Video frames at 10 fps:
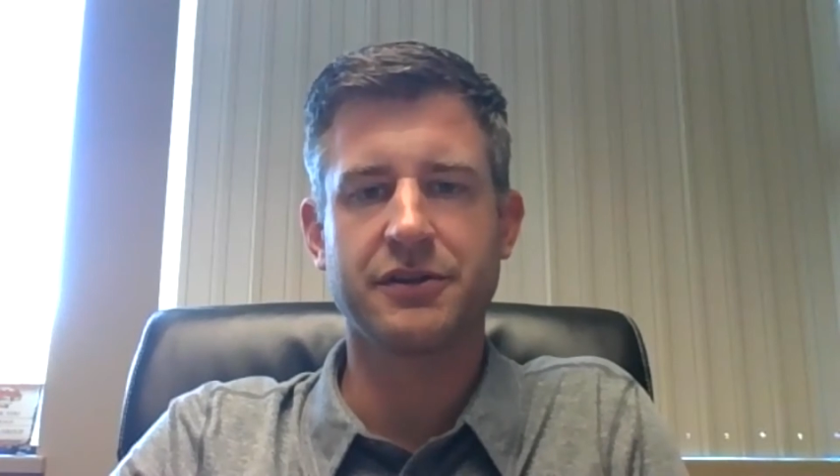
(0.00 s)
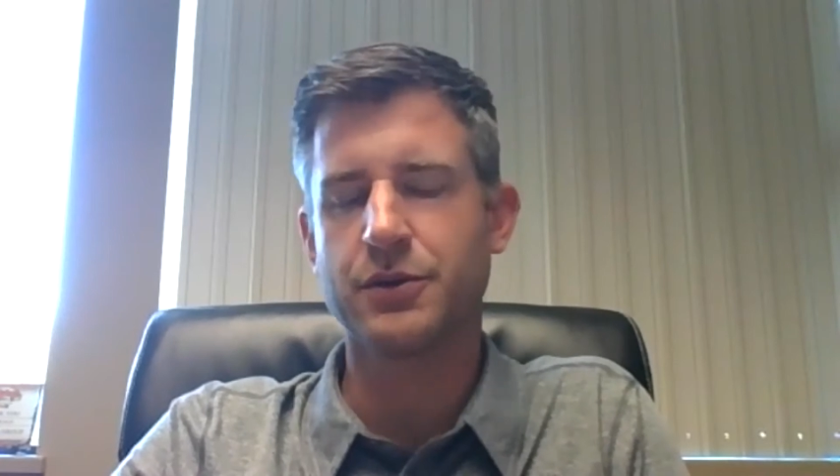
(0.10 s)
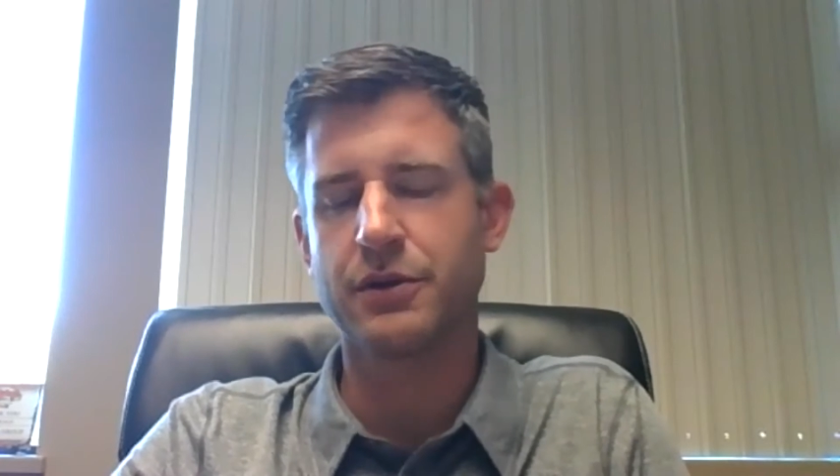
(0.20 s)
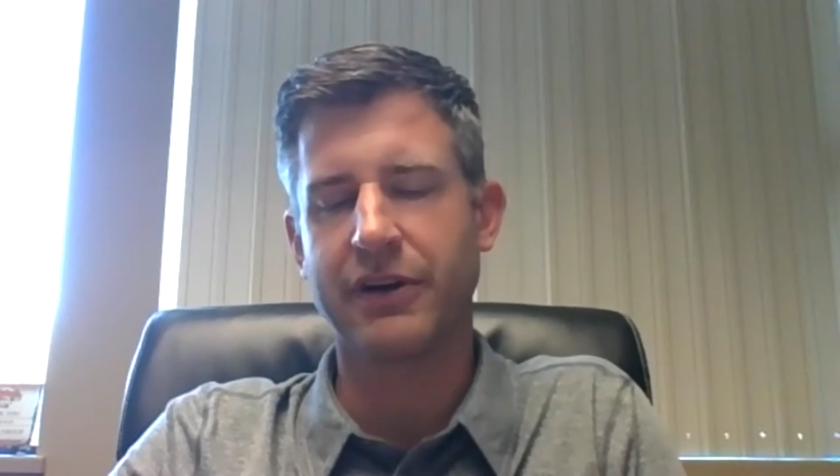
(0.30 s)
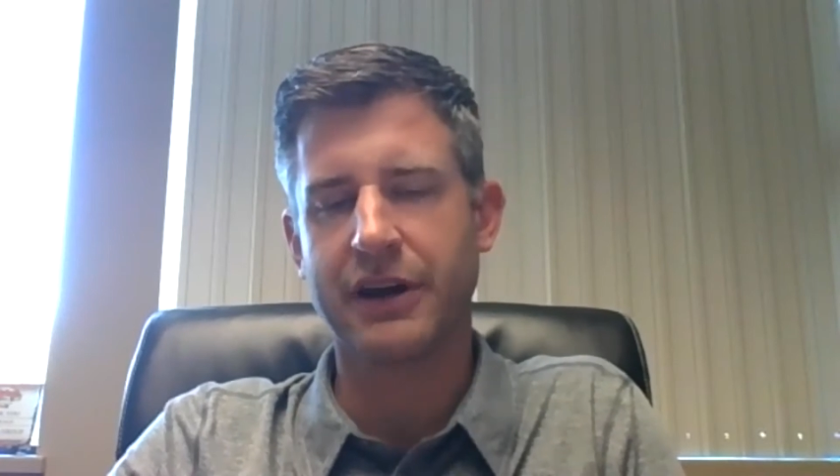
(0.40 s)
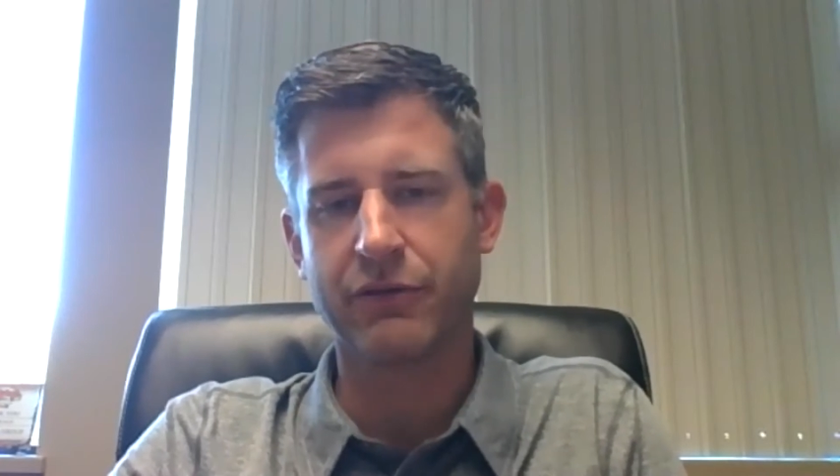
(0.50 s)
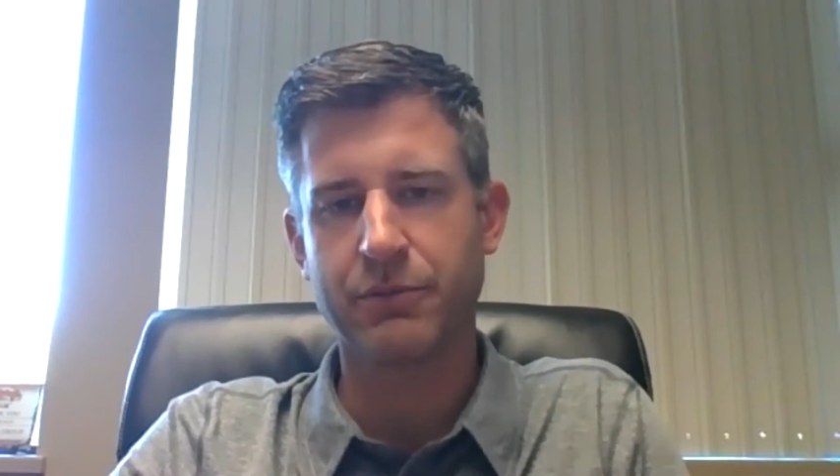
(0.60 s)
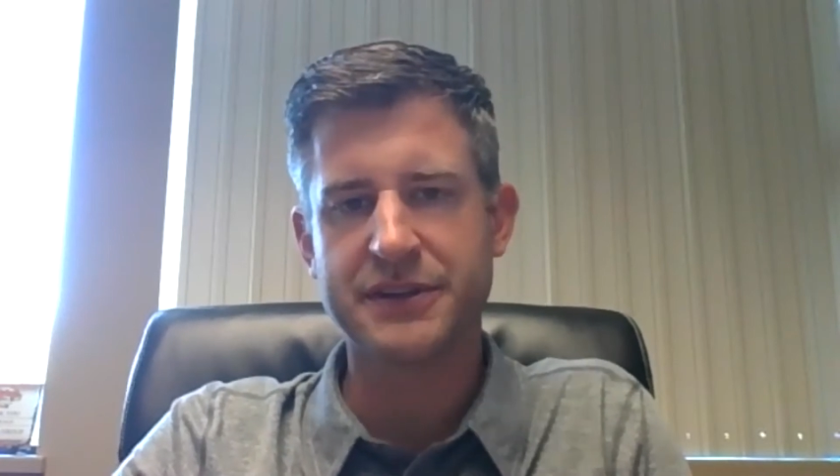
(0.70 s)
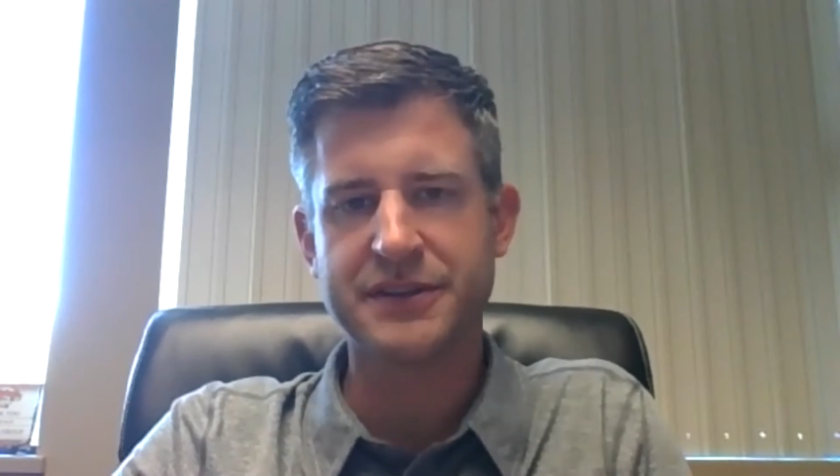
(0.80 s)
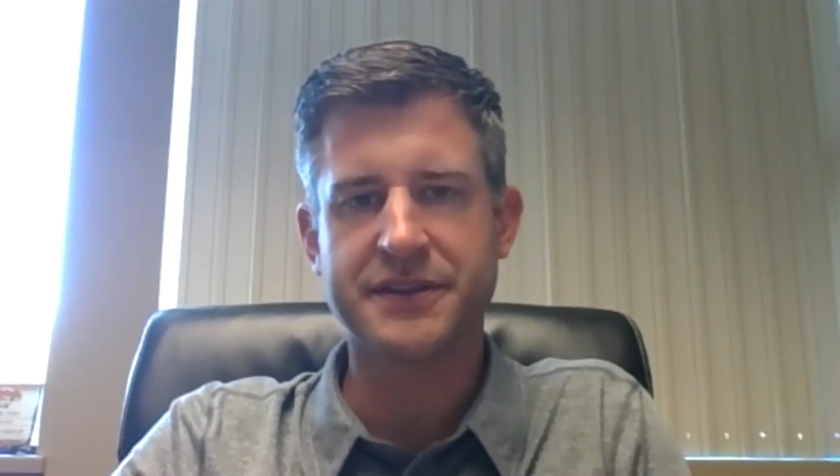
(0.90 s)
2 of our different
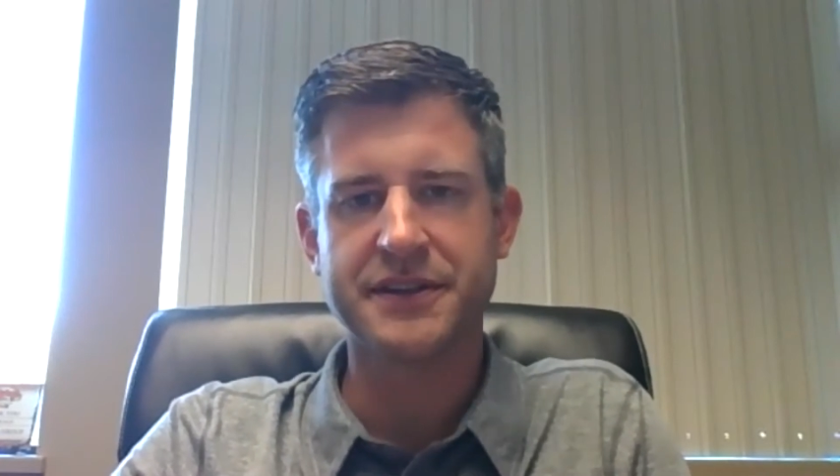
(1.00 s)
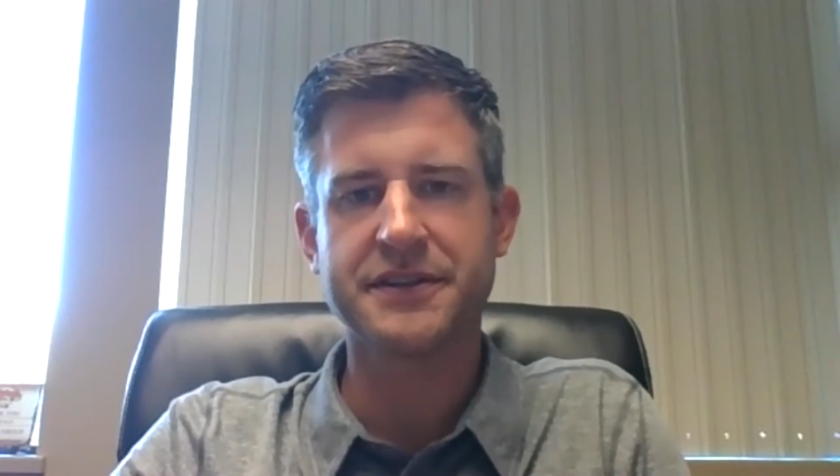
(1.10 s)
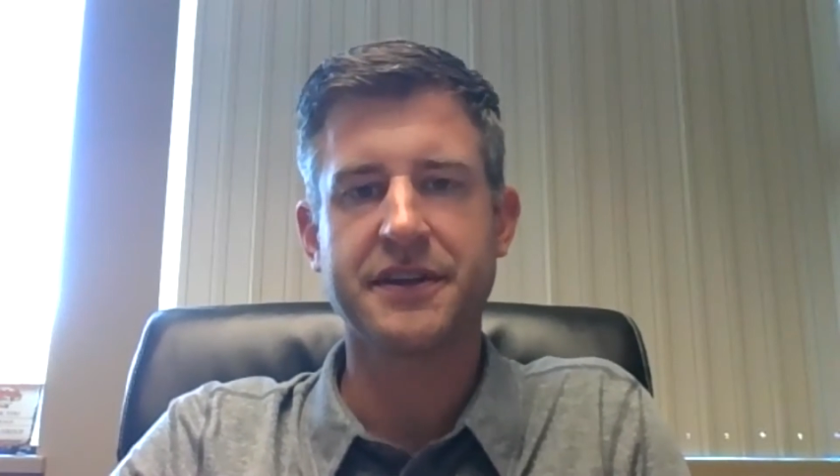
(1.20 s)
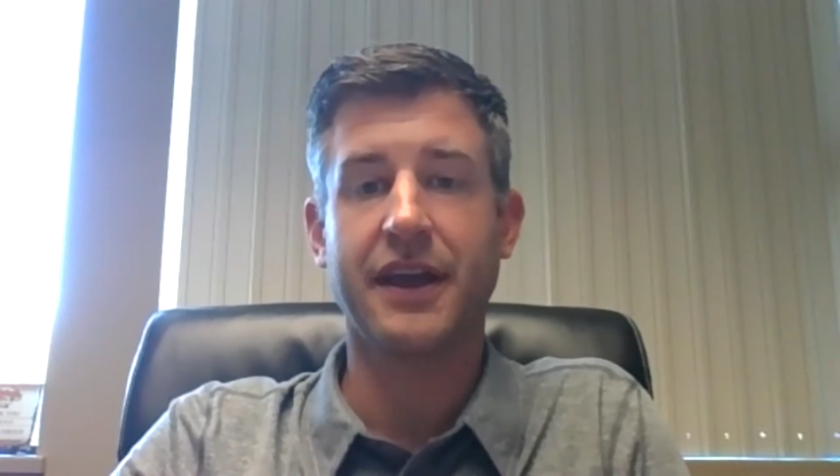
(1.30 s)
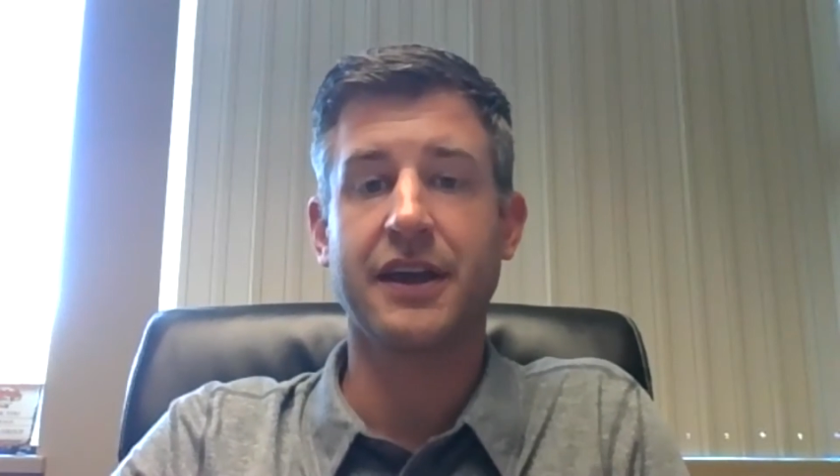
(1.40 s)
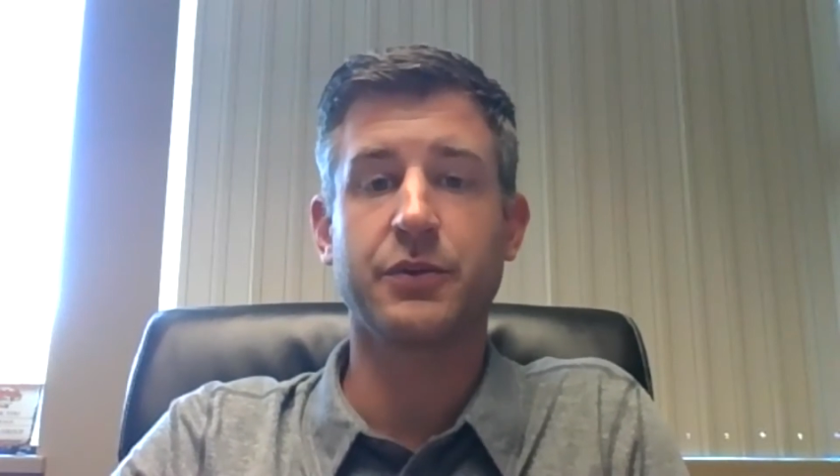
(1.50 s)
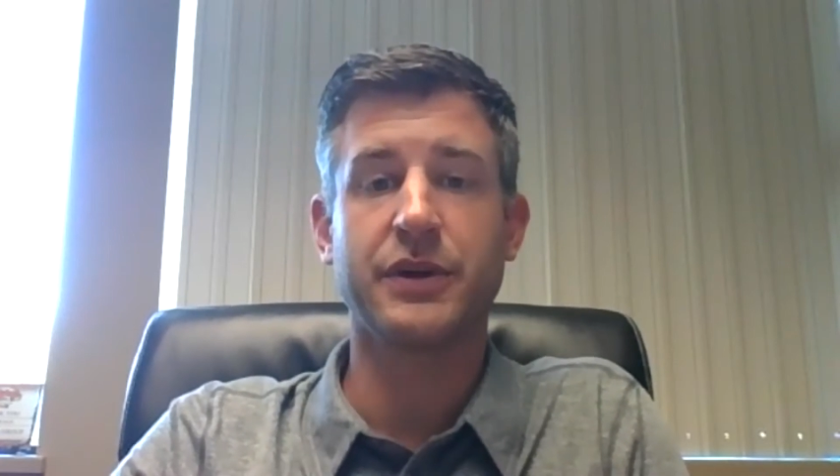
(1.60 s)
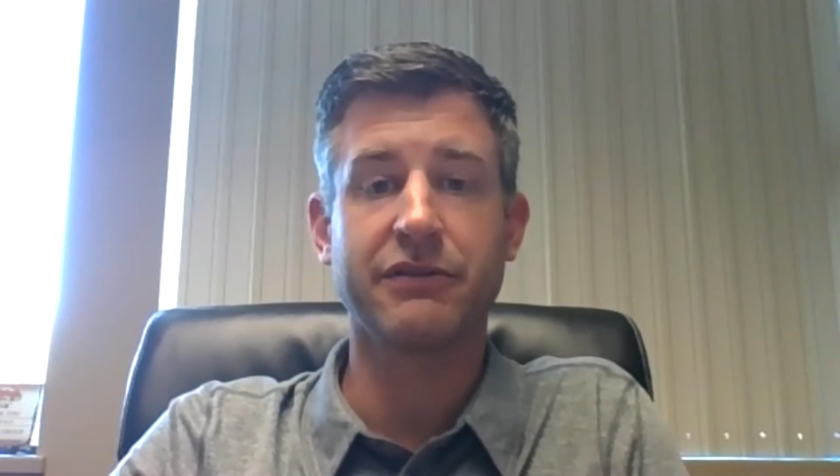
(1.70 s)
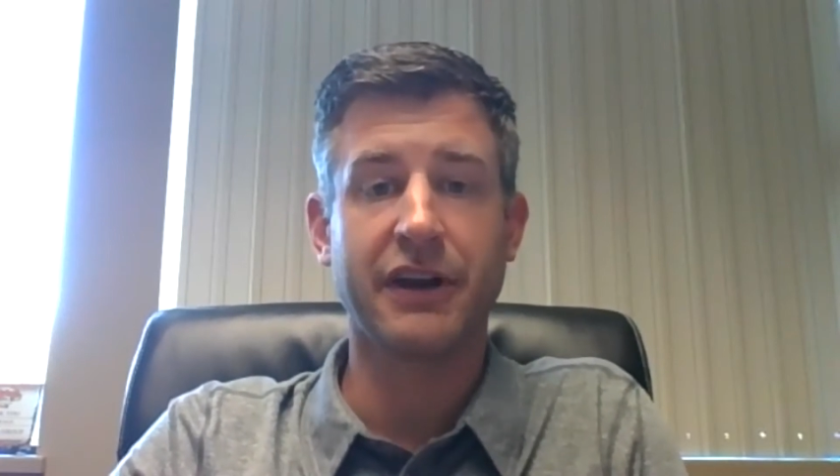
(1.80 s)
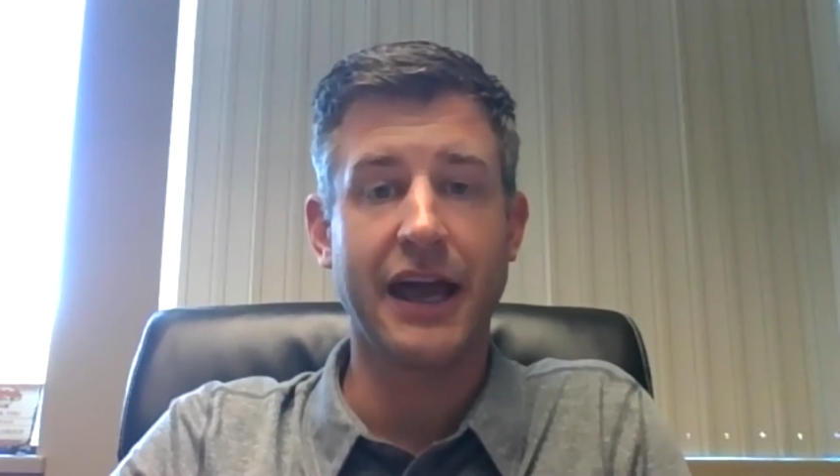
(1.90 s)
businesses, and we
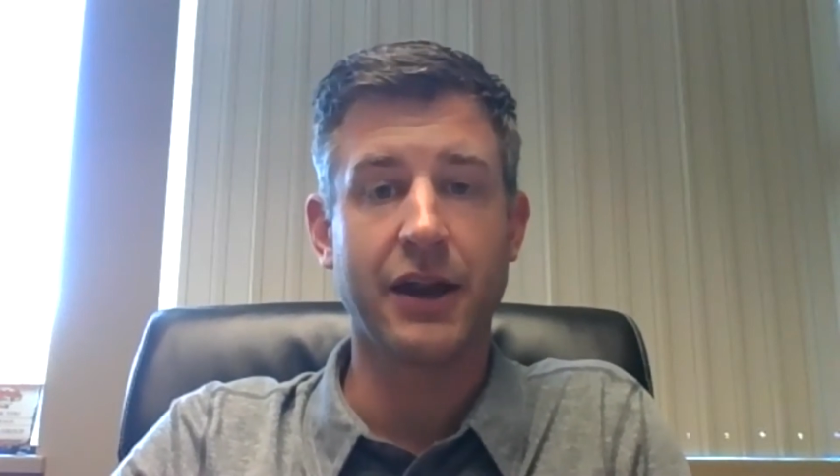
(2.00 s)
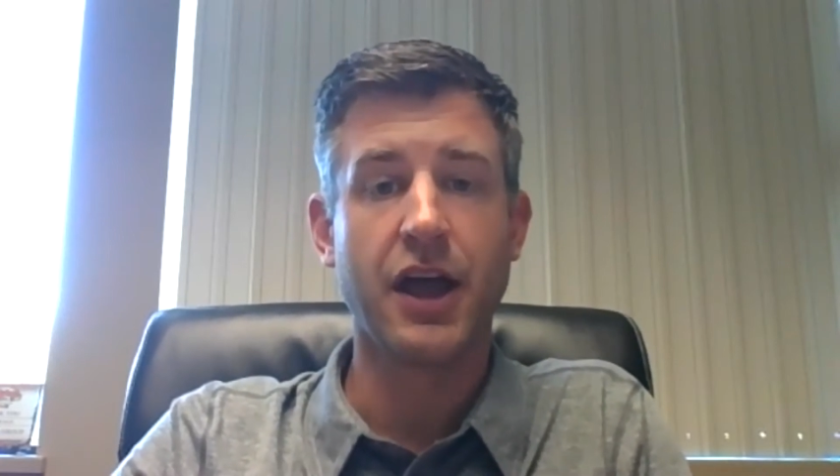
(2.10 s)
even had